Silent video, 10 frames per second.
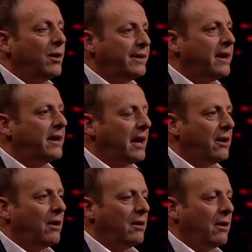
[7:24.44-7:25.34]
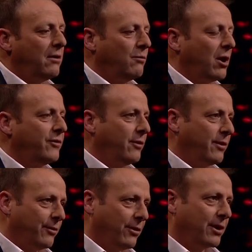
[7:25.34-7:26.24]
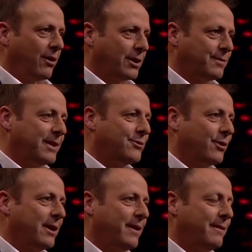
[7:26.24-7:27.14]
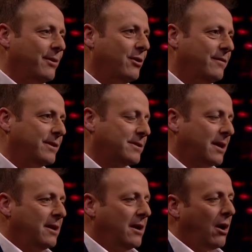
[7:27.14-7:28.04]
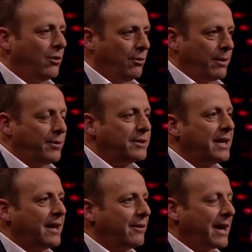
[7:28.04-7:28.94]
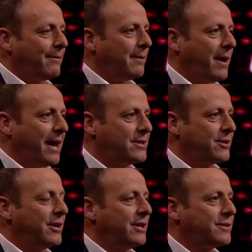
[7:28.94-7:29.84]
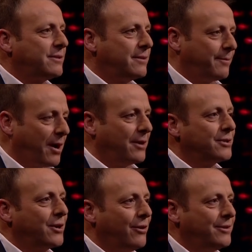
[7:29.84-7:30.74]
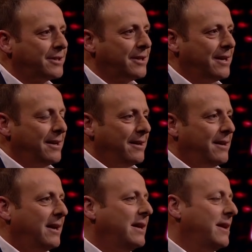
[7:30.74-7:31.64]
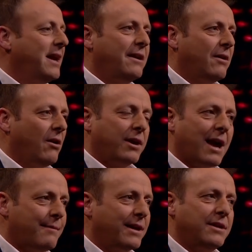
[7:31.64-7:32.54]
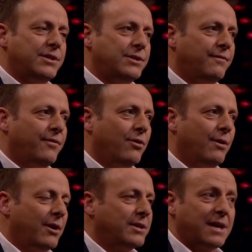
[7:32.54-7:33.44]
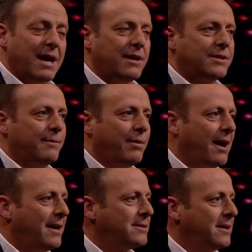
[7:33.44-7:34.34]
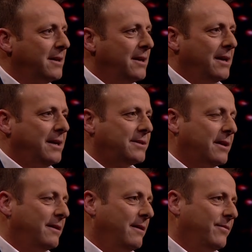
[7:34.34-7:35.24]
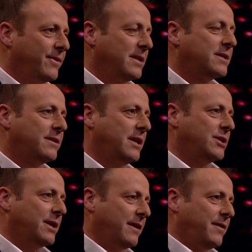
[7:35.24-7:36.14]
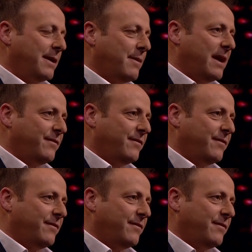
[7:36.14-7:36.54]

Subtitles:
Well, he did. And what I do with all the guys when they're talking about a move is I'll normally put together a couple of pages on each, the pros and cons. And in the end, I can't make the decision for them. And I say that to the players, is that these are the things you need to think about.